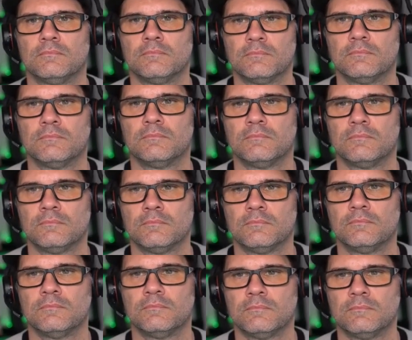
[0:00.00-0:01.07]

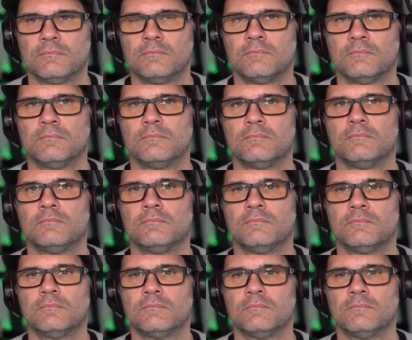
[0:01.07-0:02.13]

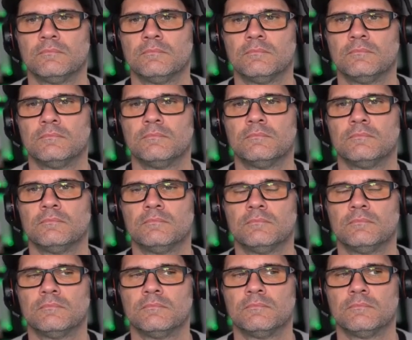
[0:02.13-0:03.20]

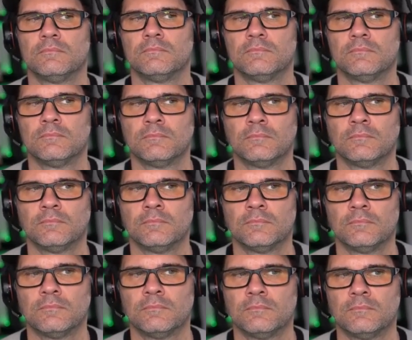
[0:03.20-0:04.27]

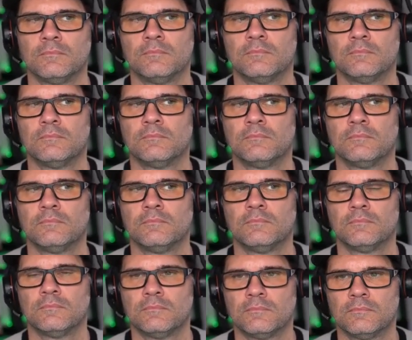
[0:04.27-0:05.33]

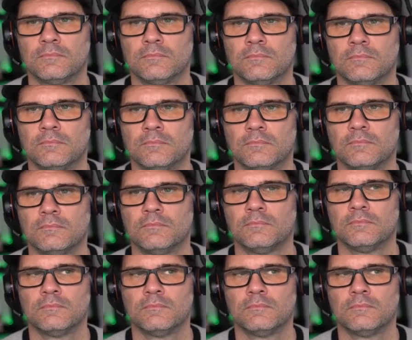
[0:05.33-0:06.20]
This person isn't speaking.